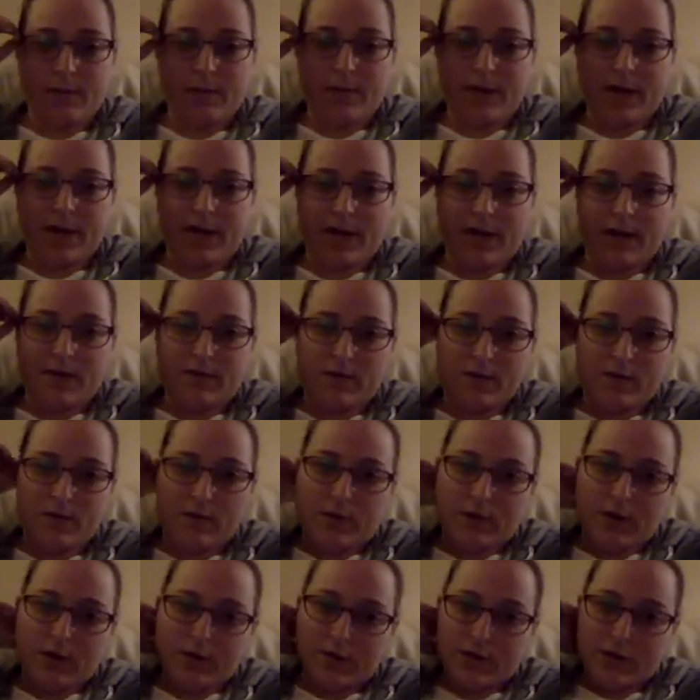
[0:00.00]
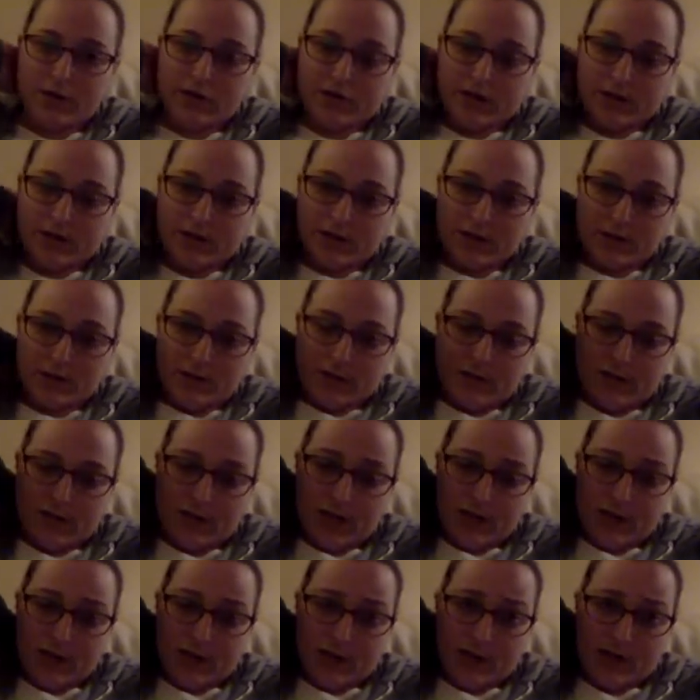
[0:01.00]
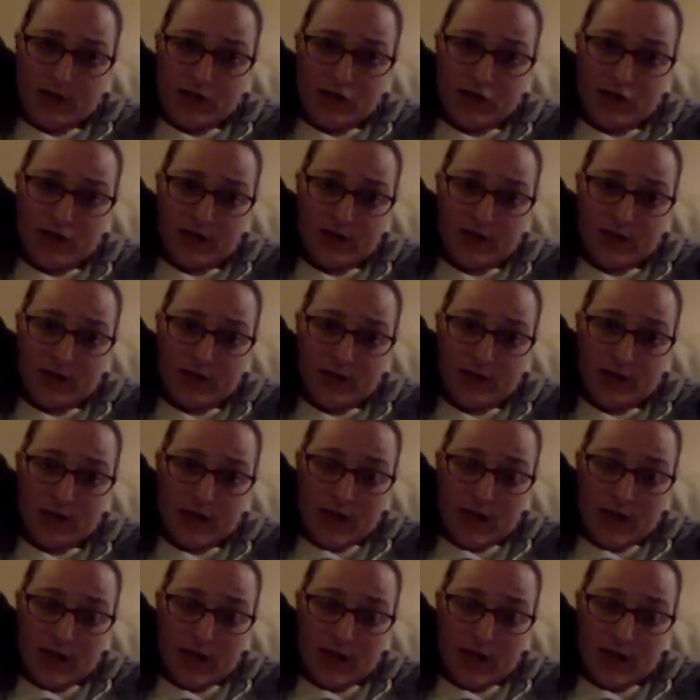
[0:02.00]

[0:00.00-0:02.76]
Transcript: but if you want to reach out to me with any questions